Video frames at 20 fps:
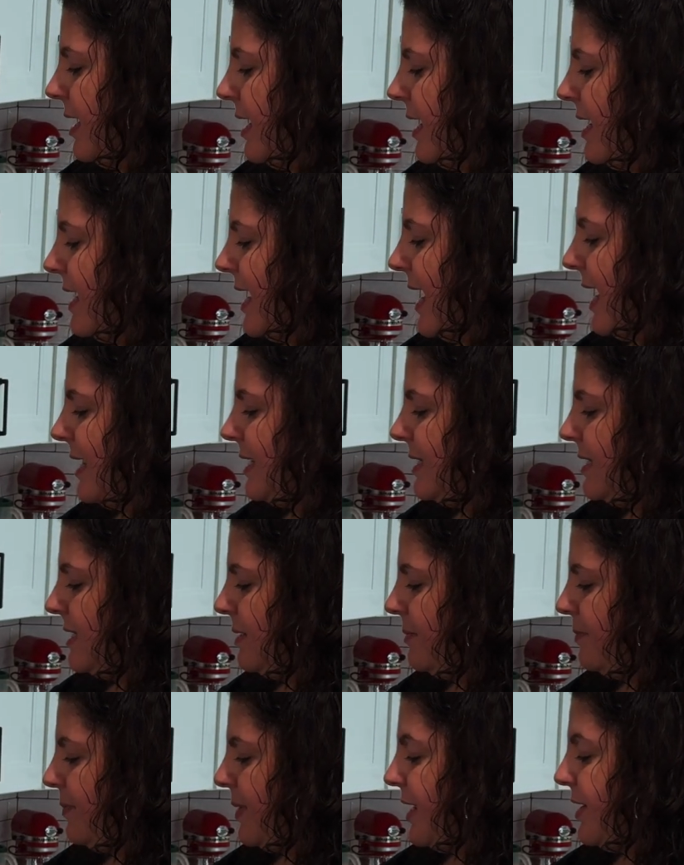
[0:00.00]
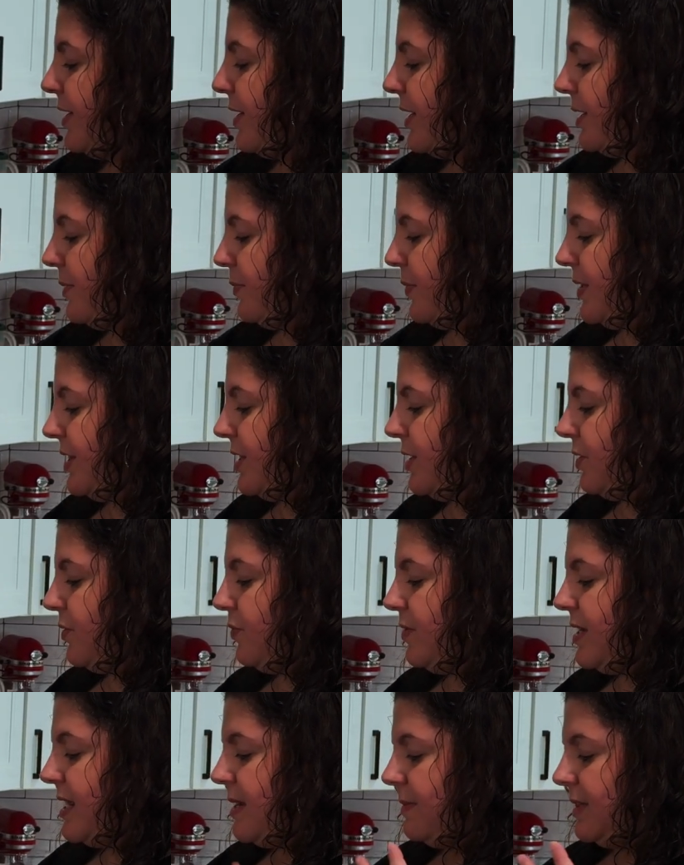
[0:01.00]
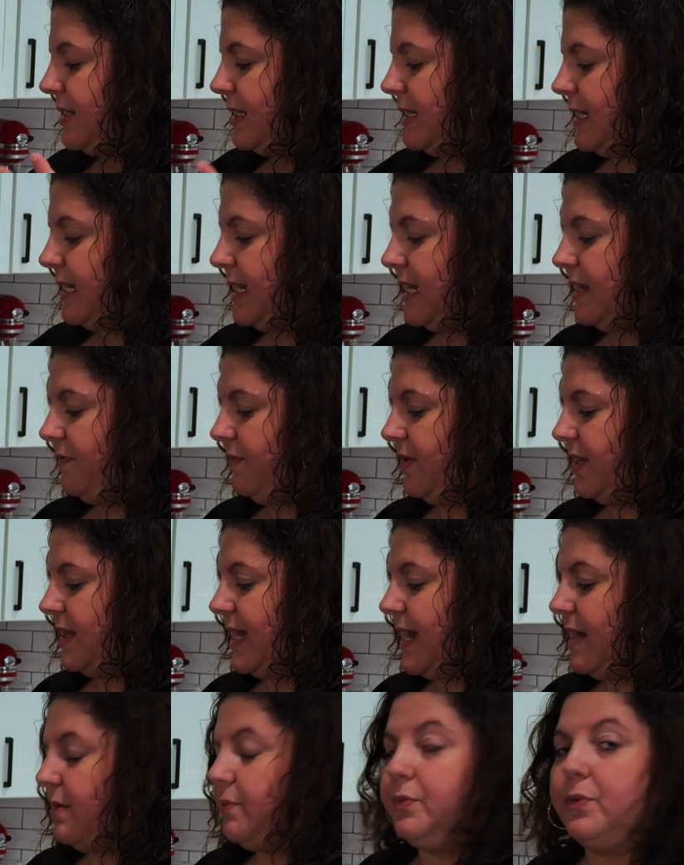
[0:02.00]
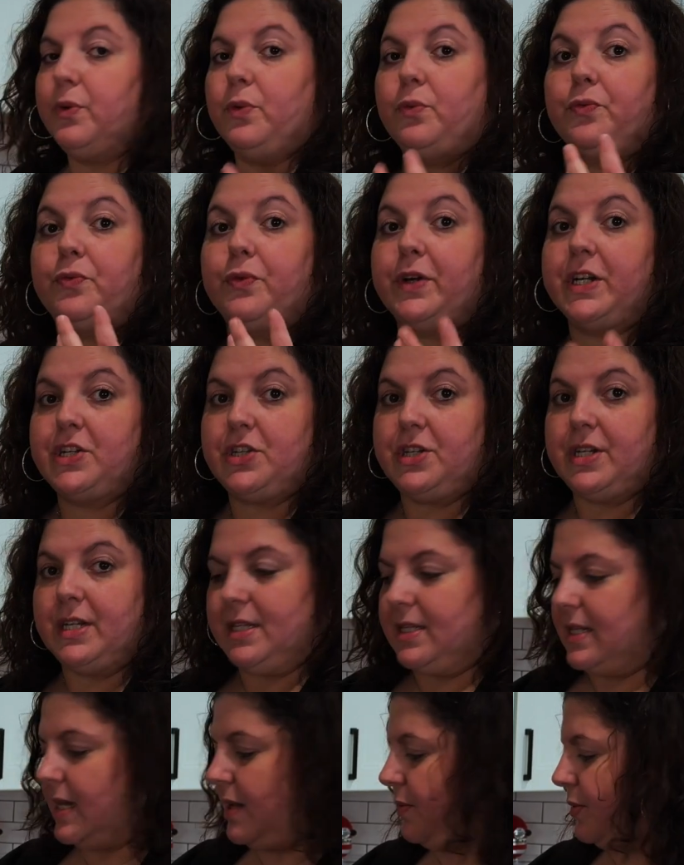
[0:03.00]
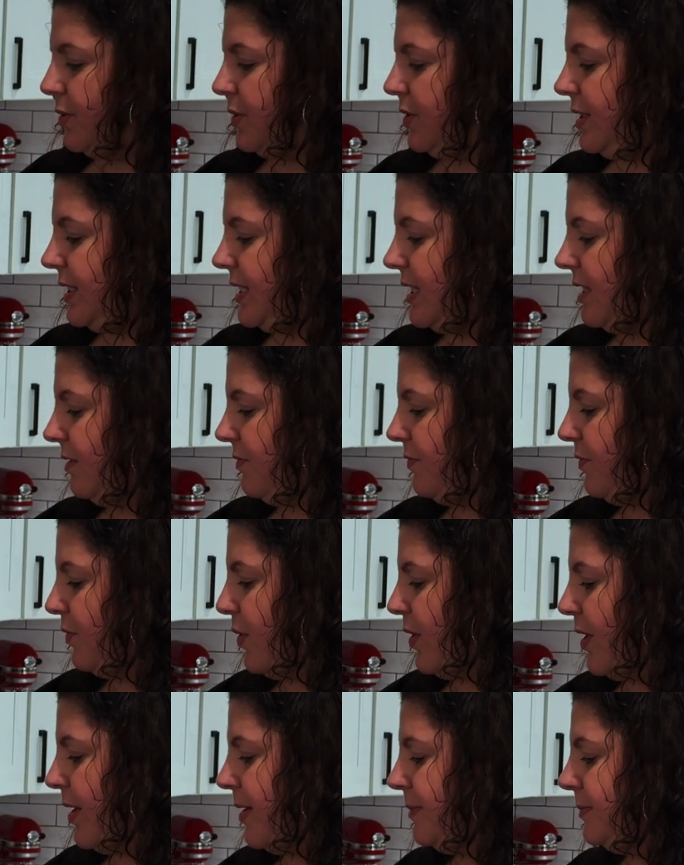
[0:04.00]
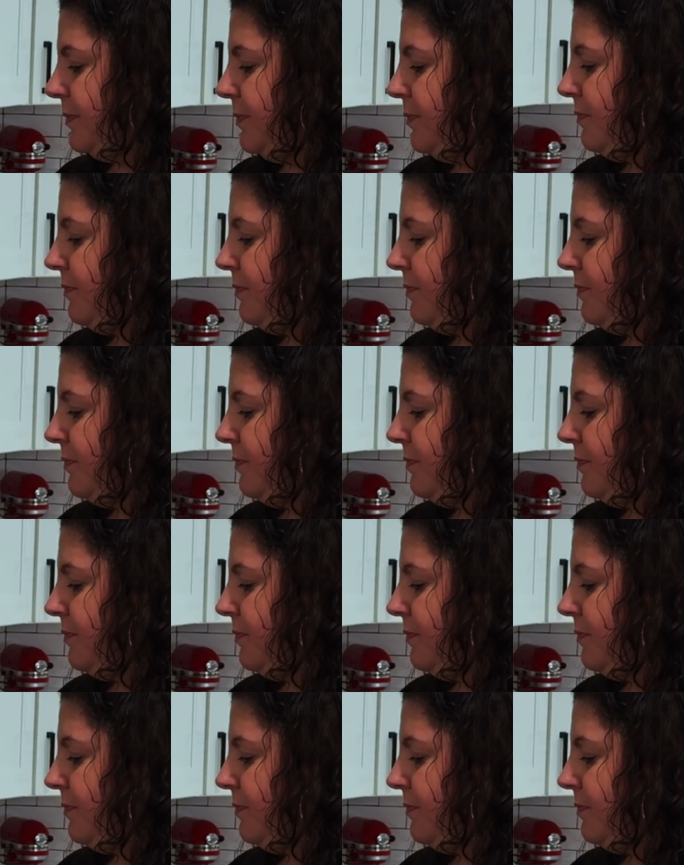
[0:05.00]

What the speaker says: And as the butter with the cream, it's going to give it that real richness that we're looking for.